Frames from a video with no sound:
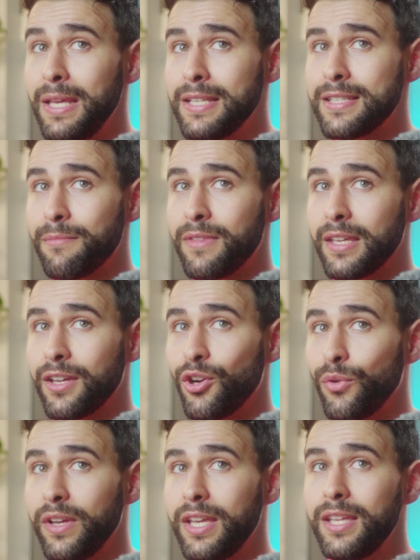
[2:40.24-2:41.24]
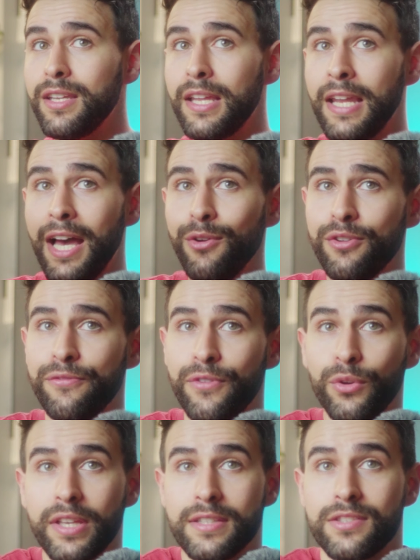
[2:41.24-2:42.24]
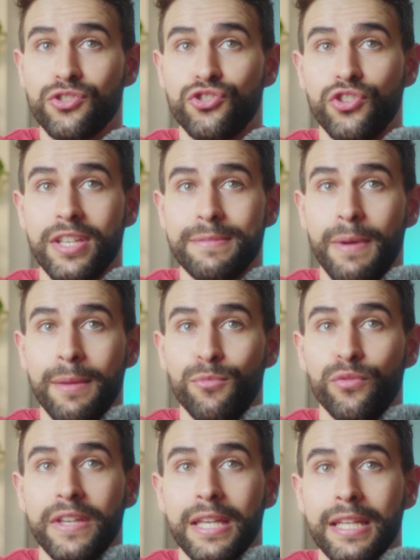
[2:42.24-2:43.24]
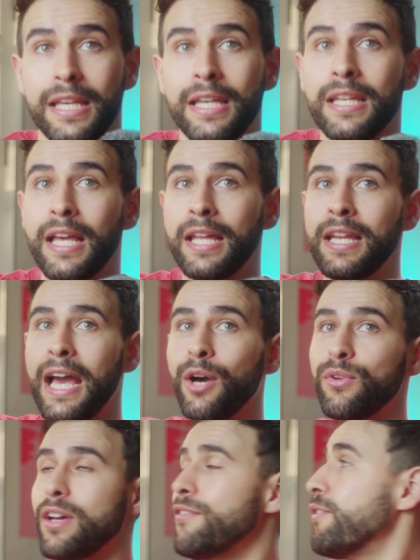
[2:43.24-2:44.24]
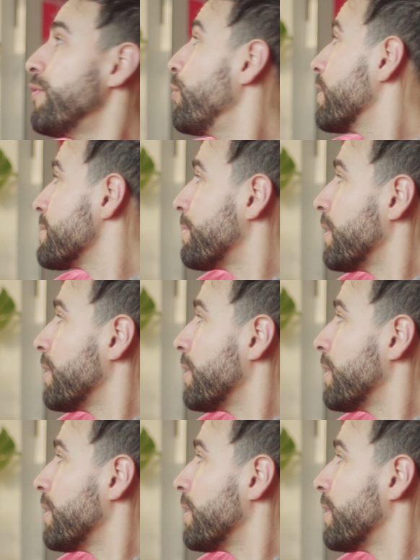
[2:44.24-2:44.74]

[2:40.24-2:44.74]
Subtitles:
make something go in and out of focus just by moving it in and out of the focus